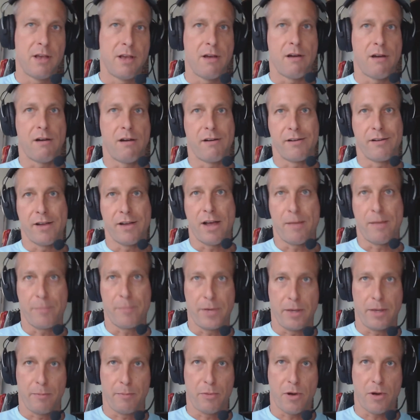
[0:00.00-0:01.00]
are not
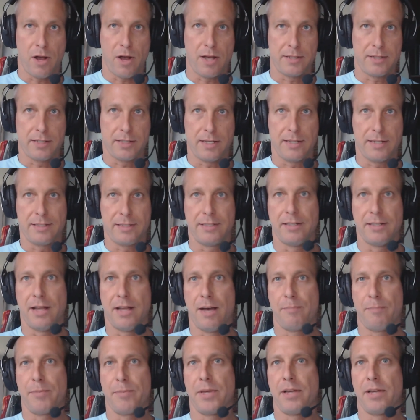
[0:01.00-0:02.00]
being processed,
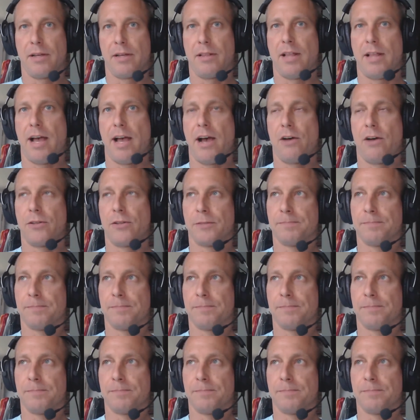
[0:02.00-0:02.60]
not being allowed.